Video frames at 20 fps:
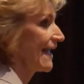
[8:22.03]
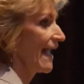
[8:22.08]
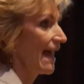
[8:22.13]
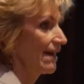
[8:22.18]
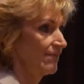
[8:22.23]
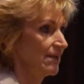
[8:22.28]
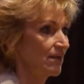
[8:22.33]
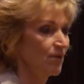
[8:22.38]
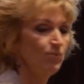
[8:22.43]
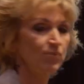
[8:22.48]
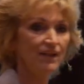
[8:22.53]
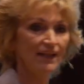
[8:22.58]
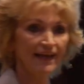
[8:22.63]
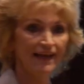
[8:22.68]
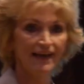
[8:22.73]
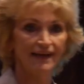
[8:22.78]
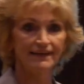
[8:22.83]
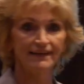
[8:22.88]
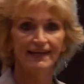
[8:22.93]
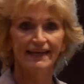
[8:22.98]
having a
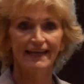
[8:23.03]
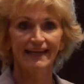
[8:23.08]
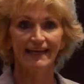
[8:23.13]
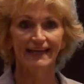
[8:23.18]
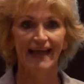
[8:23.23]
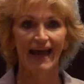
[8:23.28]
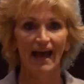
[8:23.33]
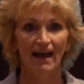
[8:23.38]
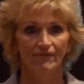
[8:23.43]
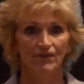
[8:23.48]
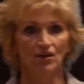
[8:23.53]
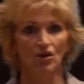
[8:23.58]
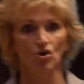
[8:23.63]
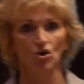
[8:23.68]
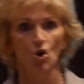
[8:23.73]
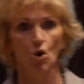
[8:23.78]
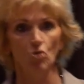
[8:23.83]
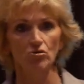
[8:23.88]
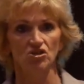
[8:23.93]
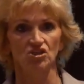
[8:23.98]
plan and having a
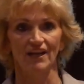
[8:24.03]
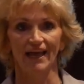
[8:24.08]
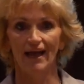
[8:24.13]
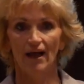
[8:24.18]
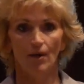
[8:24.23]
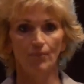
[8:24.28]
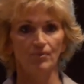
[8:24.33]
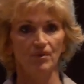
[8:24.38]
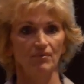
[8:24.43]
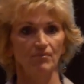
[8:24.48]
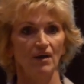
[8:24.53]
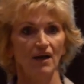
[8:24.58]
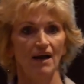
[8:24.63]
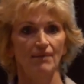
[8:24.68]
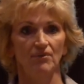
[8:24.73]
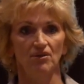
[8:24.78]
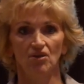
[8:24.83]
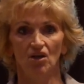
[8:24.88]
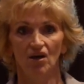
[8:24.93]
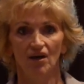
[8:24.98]
coach to help them come
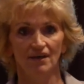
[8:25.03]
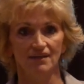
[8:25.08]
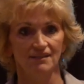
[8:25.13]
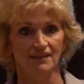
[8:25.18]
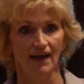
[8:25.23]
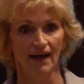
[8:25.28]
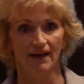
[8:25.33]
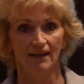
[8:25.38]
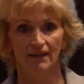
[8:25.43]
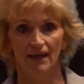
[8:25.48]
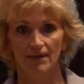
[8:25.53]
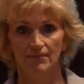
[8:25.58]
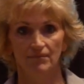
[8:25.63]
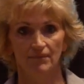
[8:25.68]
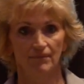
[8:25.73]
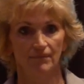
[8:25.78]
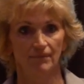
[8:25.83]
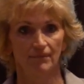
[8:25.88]
alongside of them